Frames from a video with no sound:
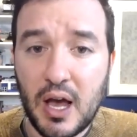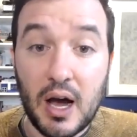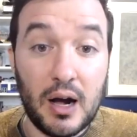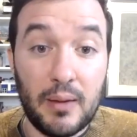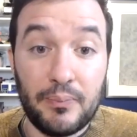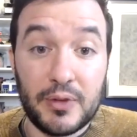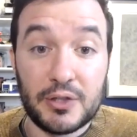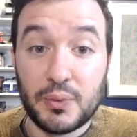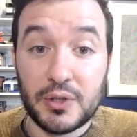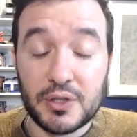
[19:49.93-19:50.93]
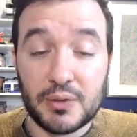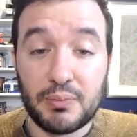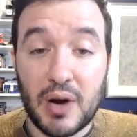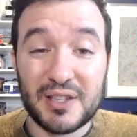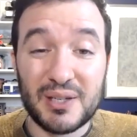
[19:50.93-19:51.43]
Um, this was
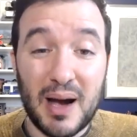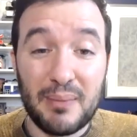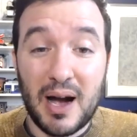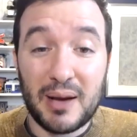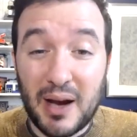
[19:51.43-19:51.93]
brought to my mind